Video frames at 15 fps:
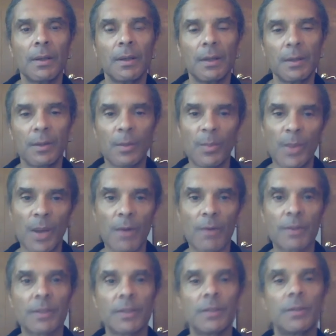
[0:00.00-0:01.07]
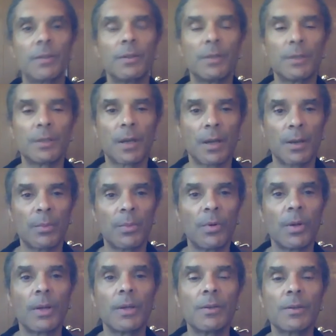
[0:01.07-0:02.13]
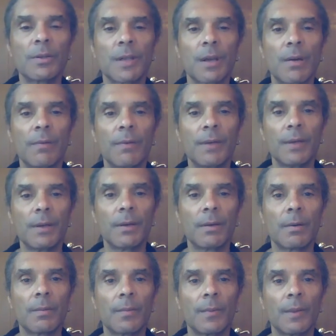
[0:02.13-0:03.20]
in comparison to just kind of bringing yourself here,